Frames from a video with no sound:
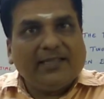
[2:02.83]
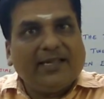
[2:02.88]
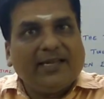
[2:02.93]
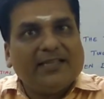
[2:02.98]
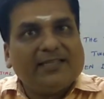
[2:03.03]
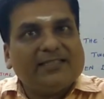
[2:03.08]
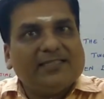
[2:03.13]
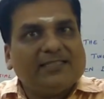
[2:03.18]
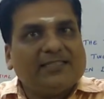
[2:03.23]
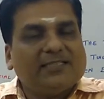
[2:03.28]
there
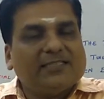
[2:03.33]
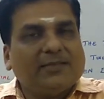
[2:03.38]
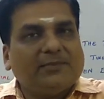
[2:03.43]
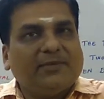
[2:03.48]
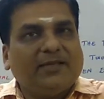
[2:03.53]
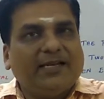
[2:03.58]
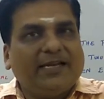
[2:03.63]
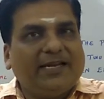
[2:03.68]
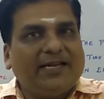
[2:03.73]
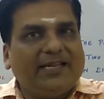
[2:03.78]
exists
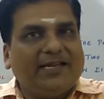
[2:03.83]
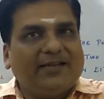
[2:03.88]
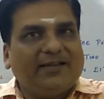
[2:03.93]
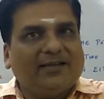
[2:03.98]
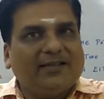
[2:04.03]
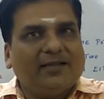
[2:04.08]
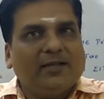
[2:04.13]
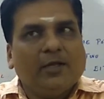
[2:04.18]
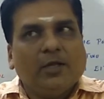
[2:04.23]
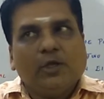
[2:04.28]
some
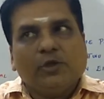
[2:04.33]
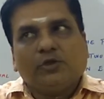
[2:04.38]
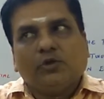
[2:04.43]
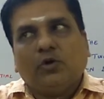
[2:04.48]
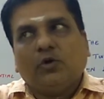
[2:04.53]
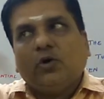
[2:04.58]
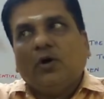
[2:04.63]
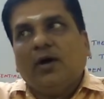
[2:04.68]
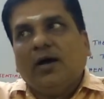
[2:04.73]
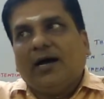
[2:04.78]
gradient.
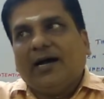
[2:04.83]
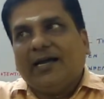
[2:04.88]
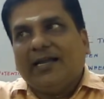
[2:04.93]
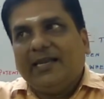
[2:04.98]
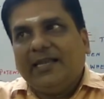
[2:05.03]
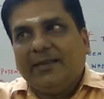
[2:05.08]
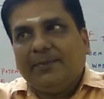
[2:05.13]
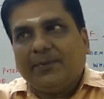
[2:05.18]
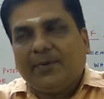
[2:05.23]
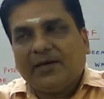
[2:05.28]
So,
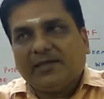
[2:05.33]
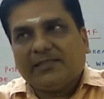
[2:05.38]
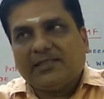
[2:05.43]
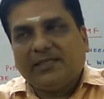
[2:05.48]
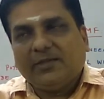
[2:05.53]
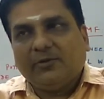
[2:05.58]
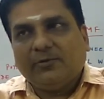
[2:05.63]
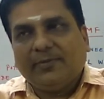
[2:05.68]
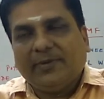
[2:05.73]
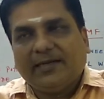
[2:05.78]
highly
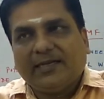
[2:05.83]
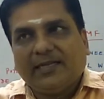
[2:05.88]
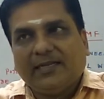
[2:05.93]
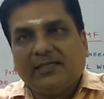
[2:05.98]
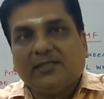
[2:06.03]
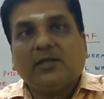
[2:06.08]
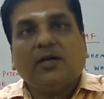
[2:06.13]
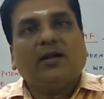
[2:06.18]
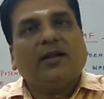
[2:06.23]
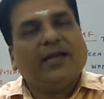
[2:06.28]
positive
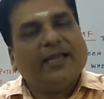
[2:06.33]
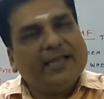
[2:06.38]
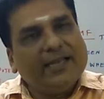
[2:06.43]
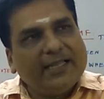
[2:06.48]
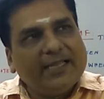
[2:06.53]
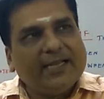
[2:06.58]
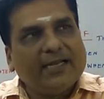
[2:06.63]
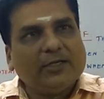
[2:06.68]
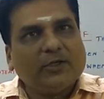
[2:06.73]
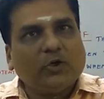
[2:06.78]
metals or
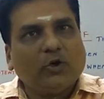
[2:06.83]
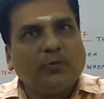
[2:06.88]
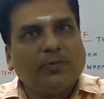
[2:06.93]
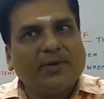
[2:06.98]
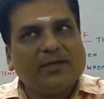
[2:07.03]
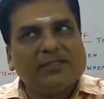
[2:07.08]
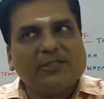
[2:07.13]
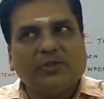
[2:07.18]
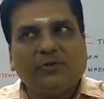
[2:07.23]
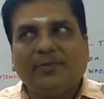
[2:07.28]
highly
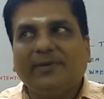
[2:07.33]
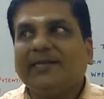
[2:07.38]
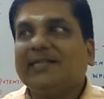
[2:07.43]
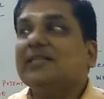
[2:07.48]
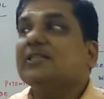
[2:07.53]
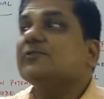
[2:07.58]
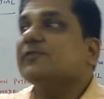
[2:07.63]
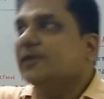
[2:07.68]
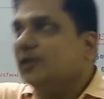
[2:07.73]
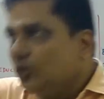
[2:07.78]
electropositive
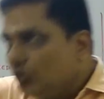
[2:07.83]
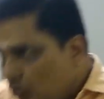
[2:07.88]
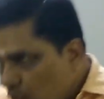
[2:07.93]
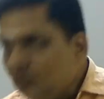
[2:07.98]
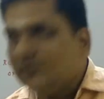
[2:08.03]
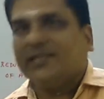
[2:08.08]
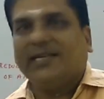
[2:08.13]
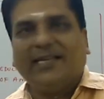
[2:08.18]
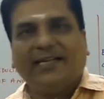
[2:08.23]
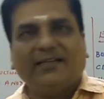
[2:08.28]
metals will
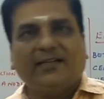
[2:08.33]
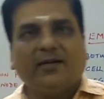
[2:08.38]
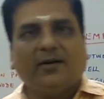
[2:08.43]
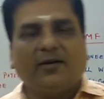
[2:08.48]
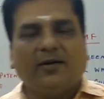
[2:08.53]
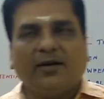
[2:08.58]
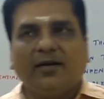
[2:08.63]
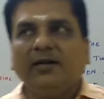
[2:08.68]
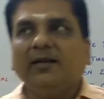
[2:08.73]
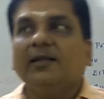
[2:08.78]
lose
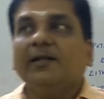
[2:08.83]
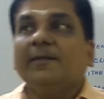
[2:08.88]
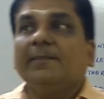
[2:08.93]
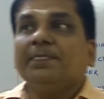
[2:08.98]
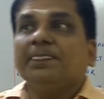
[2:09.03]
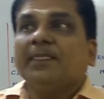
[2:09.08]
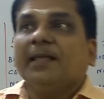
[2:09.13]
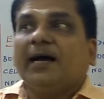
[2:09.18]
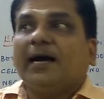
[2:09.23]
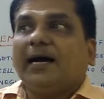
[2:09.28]
electron
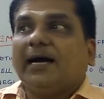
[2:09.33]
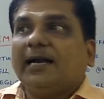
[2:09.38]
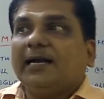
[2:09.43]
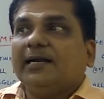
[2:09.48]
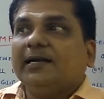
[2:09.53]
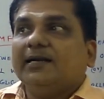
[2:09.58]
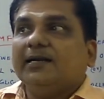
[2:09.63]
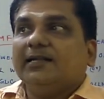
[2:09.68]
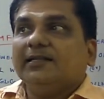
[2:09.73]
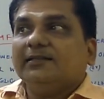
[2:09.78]

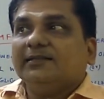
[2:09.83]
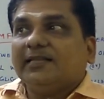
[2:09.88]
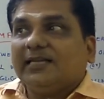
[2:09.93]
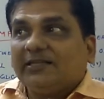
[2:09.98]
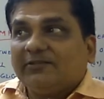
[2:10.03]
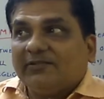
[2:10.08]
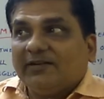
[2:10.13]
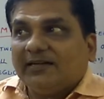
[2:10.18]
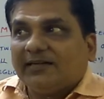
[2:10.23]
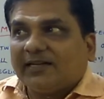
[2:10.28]
and
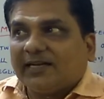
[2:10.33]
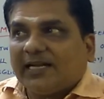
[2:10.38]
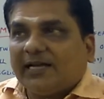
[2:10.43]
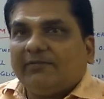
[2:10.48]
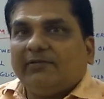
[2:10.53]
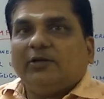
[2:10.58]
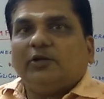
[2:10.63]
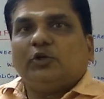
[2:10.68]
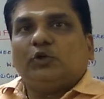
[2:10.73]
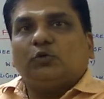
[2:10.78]
that will
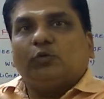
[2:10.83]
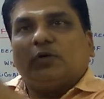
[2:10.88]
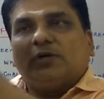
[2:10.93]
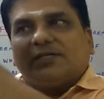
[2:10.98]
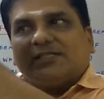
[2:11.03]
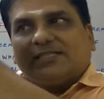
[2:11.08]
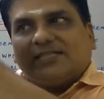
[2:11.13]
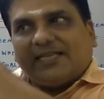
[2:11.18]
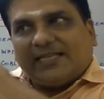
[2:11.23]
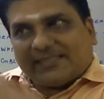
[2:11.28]
travel
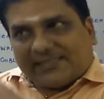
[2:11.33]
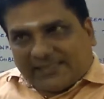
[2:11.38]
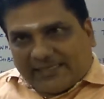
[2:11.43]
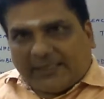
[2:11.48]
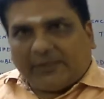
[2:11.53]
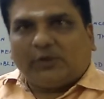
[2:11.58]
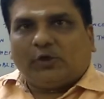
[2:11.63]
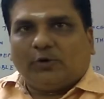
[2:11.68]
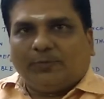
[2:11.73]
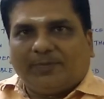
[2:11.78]
towards less
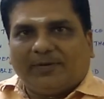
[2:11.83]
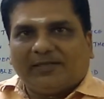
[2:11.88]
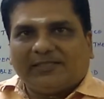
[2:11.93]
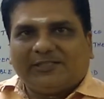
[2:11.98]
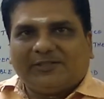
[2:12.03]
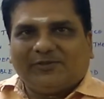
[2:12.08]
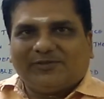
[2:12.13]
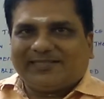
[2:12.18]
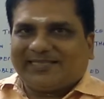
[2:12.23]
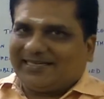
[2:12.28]

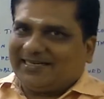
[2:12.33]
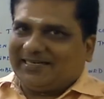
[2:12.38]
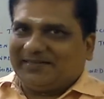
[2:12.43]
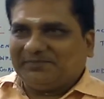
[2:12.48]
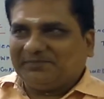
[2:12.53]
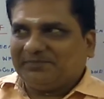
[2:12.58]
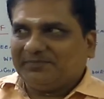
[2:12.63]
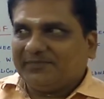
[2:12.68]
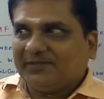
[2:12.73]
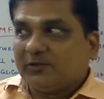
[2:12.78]
electropositive side.
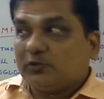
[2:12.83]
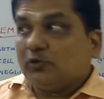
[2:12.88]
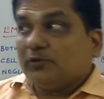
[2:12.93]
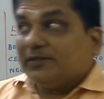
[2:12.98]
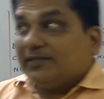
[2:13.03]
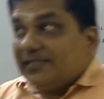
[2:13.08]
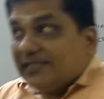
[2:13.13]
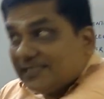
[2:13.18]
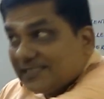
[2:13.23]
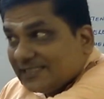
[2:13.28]

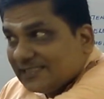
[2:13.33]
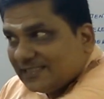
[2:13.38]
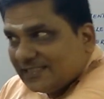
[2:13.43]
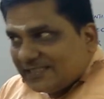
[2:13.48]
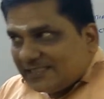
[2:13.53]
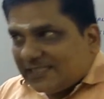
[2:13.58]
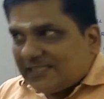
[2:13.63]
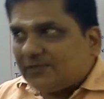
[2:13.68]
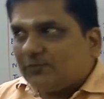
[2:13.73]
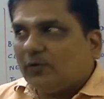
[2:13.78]
So, this
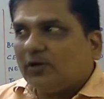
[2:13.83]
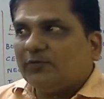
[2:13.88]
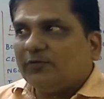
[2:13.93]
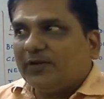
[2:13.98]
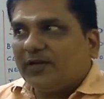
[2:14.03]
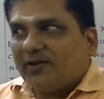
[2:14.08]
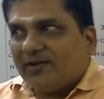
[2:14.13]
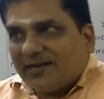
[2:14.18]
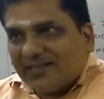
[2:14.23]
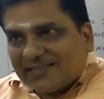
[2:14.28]
is what
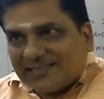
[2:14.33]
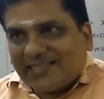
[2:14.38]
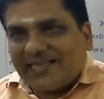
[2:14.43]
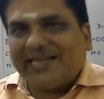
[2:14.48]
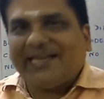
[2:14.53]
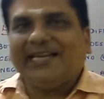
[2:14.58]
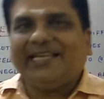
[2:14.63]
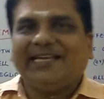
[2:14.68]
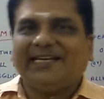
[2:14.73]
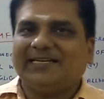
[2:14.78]
we call as
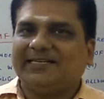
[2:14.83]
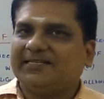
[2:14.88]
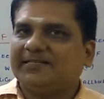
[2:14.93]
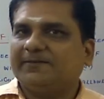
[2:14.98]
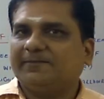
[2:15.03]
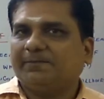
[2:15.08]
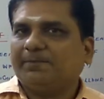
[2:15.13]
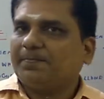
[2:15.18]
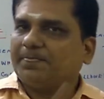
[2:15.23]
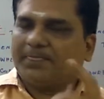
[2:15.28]
gradient.
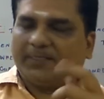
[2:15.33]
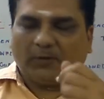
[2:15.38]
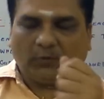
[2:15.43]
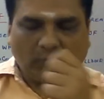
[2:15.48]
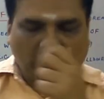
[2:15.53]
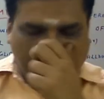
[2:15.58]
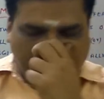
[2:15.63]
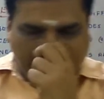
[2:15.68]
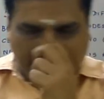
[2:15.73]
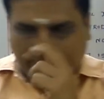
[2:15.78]

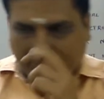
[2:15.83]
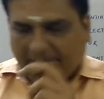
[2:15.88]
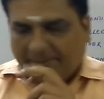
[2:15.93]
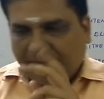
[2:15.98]
Okay.